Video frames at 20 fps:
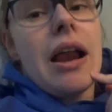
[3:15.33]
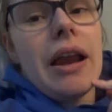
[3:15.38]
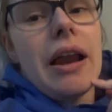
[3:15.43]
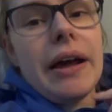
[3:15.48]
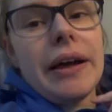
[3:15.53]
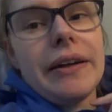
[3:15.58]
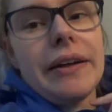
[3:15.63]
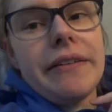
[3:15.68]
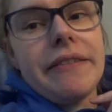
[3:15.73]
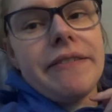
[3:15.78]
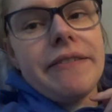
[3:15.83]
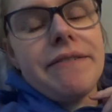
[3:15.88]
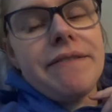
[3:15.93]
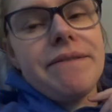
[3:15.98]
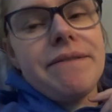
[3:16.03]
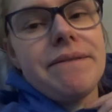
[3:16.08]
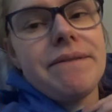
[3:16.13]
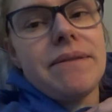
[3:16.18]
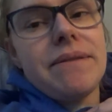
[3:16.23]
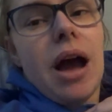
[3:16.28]
Like,
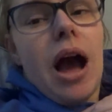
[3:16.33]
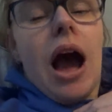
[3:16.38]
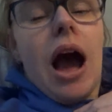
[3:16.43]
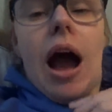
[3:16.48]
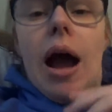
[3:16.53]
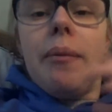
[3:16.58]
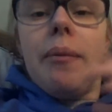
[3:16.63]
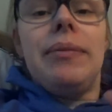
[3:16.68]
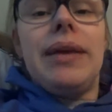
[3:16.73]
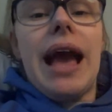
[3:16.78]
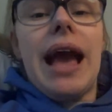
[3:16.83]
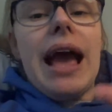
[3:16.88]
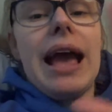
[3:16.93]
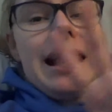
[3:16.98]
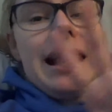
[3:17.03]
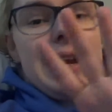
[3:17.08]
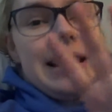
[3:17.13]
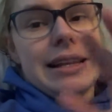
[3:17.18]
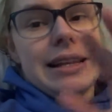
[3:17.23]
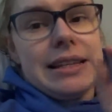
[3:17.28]
I'm
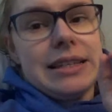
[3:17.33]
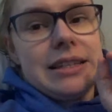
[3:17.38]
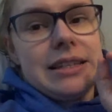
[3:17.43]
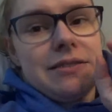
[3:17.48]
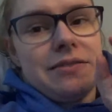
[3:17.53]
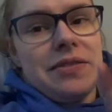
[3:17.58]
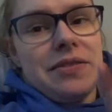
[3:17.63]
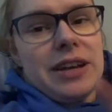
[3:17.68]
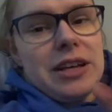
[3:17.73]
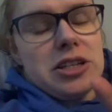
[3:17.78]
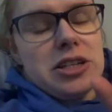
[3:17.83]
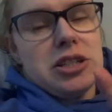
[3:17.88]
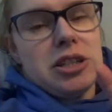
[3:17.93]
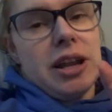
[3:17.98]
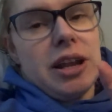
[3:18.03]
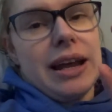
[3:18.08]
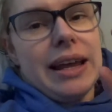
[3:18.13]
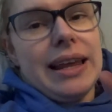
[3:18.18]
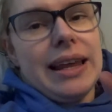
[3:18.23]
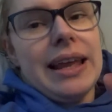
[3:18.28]
getting into fish.
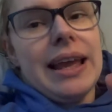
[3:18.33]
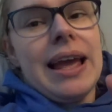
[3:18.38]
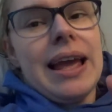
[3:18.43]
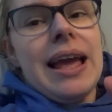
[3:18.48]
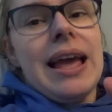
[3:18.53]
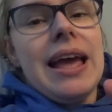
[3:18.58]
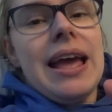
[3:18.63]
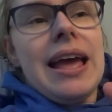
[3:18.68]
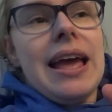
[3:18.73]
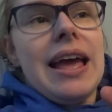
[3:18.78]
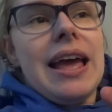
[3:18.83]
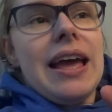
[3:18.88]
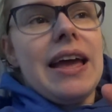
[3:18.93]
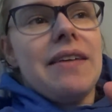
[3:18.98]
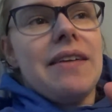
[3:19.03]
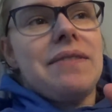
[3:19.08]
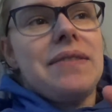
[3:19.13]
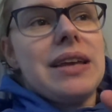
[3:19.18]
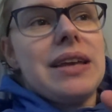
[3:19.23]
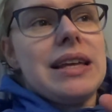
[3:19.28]
Like,
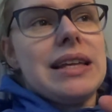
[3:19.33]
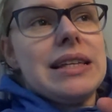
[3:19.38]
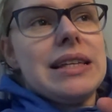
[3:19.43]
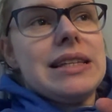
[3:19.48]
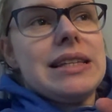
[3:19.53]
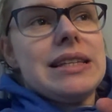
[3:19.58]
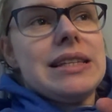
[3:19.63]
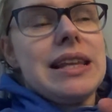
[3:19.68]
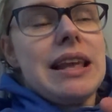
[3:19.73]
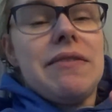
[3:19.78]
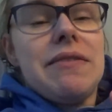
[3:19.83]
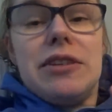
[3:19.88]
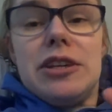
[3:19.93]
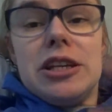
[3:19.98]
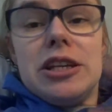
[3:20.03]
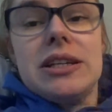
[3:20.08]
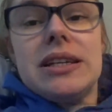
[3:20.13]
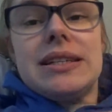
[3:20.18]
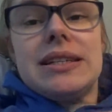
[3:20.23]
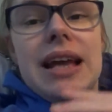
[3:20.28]
if it if it
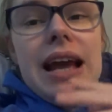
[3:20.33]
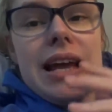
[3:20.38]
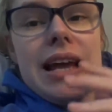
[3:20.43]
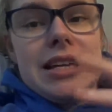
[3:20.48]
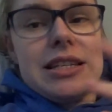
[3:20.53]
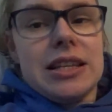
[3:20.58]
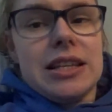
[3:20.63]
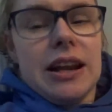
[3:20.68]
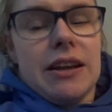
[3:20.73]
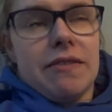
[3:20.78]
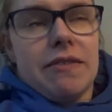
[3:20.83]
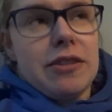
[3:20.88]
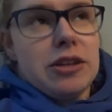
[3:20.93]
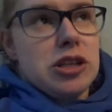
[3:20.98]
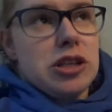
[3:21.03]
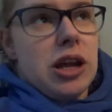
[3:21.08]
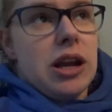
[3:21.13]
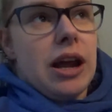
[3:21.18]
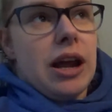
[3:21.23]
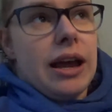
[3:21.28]
doesn't taste like
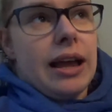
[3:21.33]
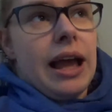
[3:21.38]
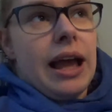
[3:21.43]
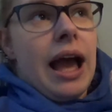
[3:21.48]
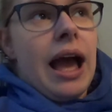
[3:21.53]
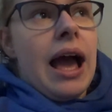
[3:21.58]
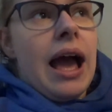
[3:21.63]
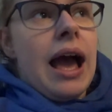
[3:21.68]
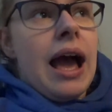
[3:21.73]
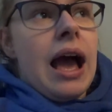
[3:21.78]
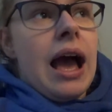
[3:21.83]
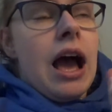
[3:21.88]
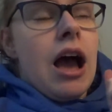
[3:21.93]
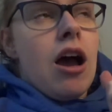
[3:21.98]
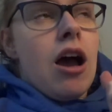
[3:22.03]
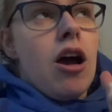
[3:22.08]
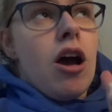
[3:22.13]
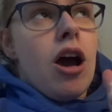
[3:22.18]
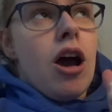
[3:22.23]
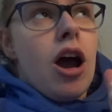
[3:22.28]
fish, I like
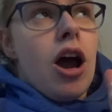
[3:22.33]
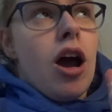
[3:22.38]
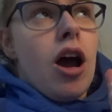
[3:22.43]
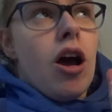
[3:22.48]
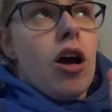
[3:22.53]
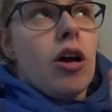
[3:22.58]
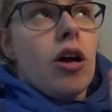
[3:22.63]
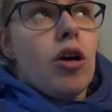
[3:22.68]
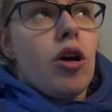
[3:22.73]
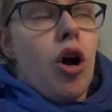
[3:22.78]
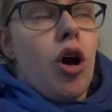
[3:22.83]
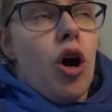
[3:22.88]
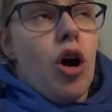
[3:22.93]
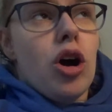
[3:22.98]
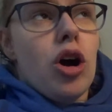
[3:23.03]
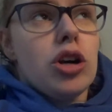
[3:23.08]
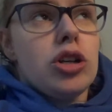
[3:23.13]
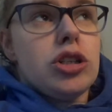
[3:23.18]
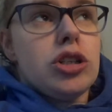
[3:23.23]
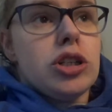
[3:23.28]

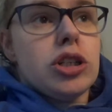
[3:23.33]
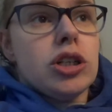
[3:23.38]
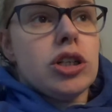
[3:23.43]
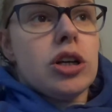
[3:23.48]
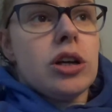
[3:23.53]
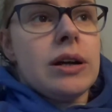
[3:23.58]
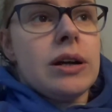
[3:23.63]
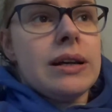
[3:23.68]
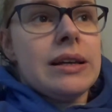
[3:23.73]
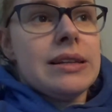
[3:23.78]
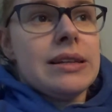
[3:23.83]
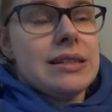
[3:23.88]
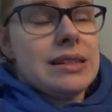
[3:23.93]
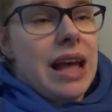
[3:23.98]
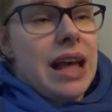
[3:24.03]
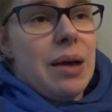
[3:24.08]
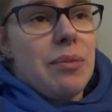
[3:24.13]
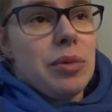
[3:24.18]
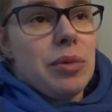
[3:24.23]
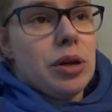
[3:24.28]
cod,
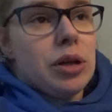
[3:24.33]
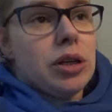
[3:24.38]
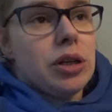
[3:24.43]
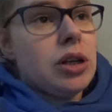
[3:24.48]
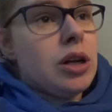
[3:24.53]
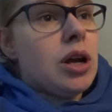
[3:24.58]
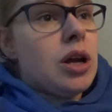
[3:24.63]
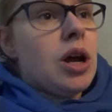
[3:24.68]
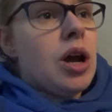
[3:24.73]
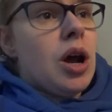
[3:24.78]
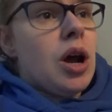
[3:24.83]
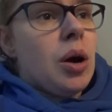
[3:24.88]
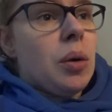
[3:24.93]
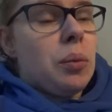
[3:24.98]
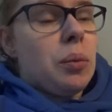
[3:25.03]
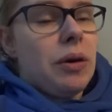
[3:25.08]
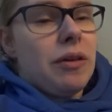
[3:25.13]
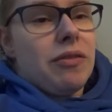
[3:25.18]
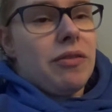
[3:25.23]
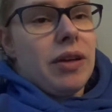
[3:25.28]
salmon,
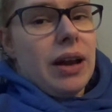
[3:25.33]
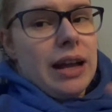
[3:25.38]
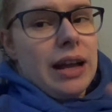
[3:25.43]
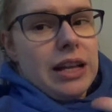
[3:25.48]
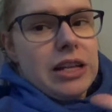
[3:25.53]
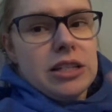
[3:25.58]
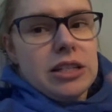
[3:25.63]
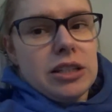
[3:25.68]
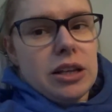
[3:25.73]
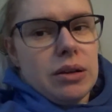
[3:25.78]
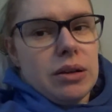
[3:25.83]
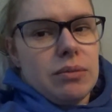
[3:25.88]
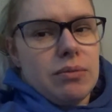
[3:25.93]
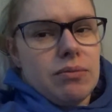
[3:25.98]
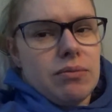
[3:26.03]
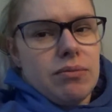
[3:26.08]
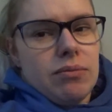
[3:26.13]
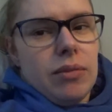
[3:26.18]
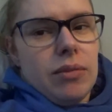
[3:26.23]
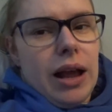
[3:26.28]
with like
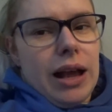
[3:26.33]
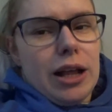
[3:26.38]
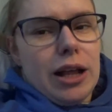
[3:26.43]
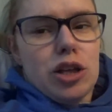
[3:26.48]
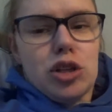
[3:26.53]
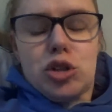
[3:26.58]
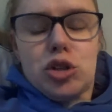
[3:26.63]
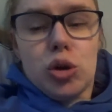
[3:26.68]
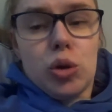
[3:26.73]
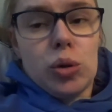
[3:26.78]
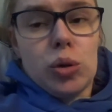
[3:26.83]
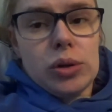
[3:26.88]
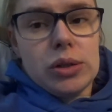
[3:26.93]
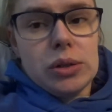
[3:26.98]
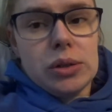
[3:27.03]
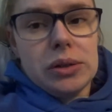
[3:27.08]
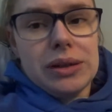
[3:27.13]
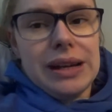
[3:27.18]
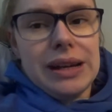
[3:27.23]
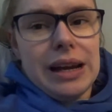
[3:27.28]
some like
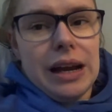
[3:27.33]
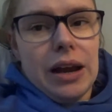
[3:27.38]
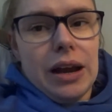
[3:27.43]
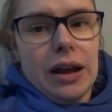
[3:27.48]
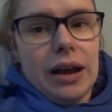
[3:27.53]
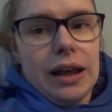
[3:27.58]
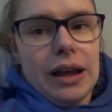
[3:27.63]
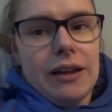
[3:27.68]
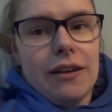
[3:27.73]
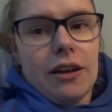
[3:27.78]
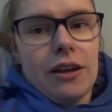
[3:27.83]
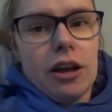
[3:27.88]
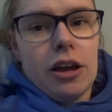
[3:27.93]
sauce on it, like